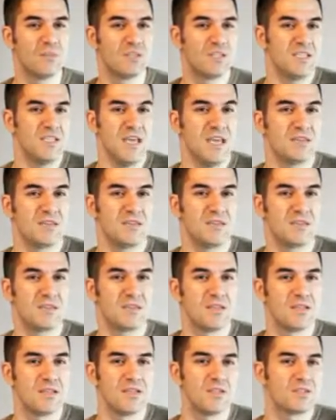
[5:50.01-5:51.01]
but yet
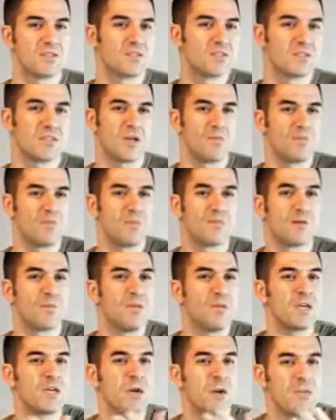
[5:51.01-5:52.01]
it doesn't stop them
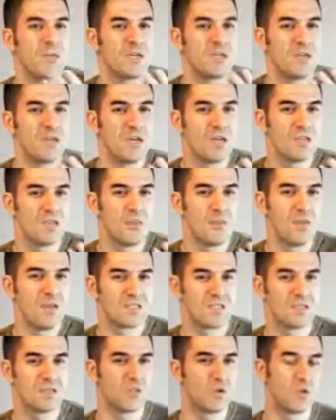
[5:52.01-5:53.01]
from becoming the
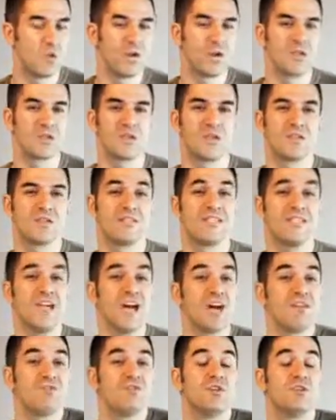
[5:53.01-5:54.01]
best in the world because they
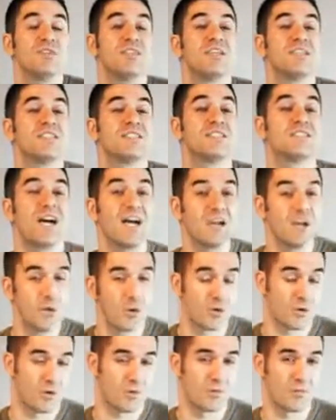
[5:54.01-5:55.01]
have the desire